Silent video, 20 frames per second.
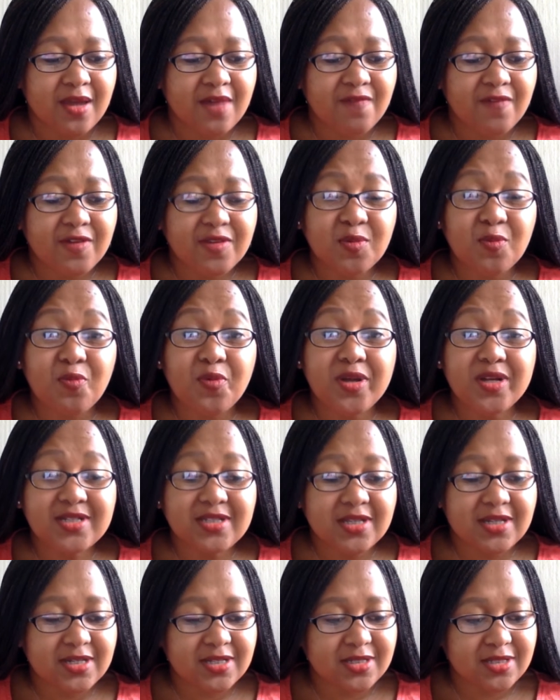for the
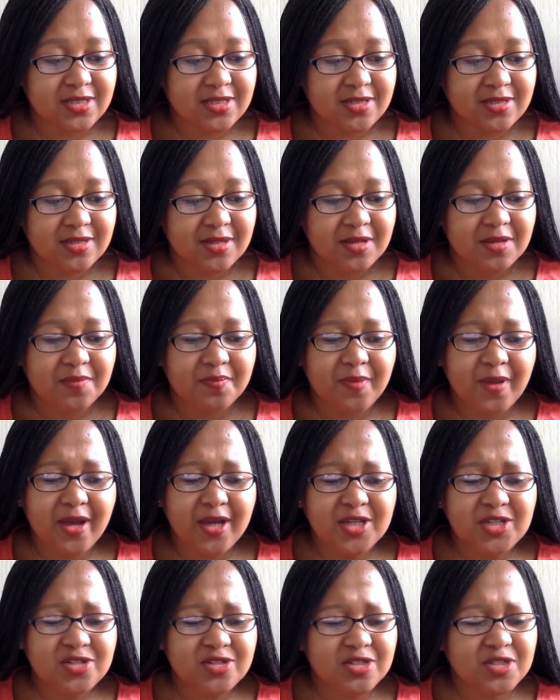wilderness
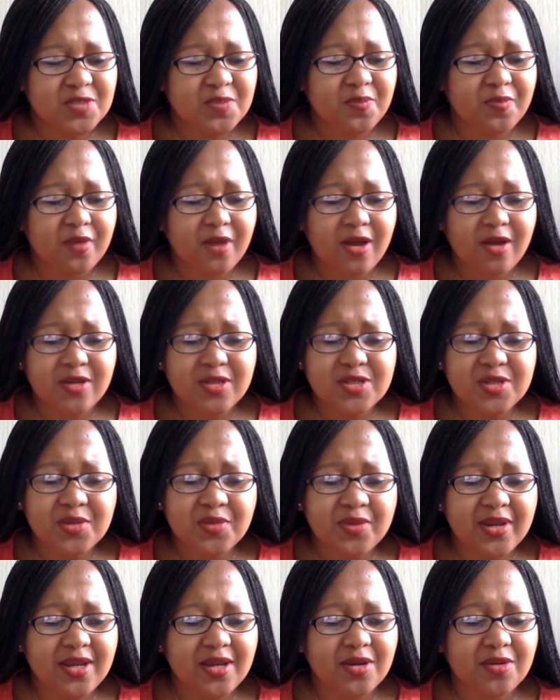pastures sprout
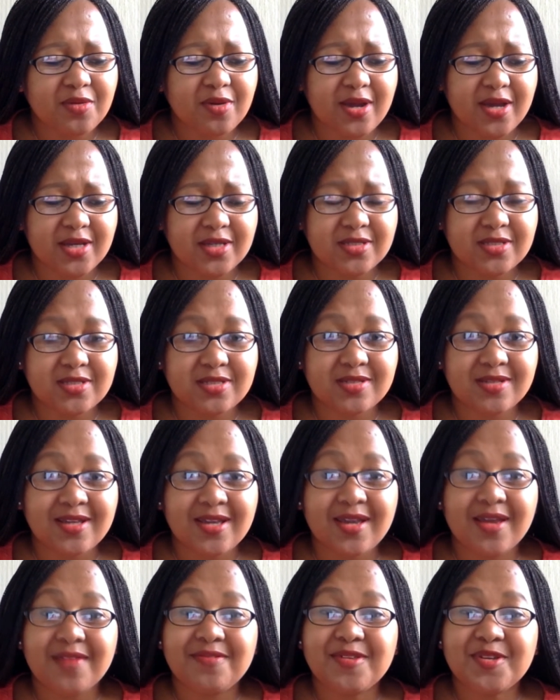green grass,
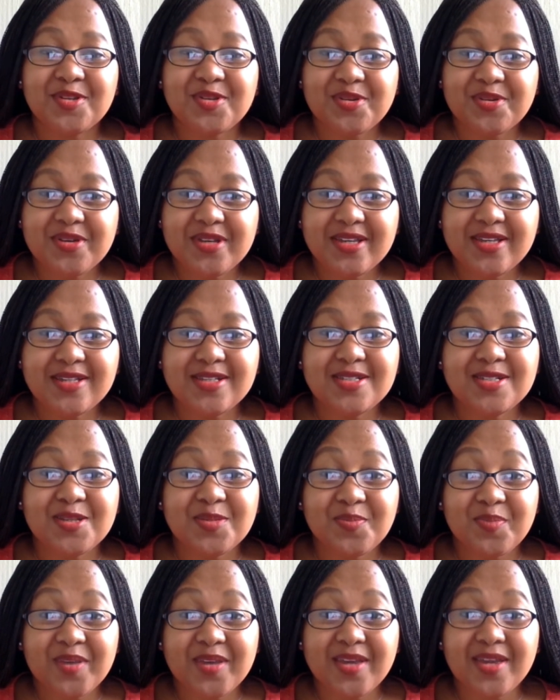the trees
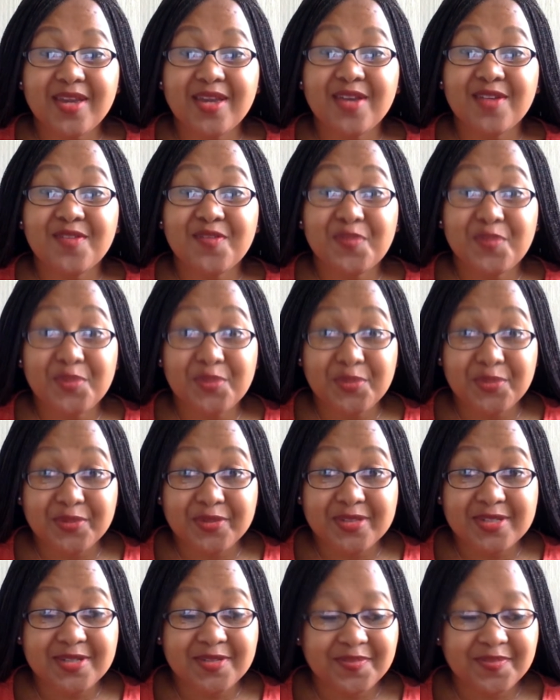bear fruit.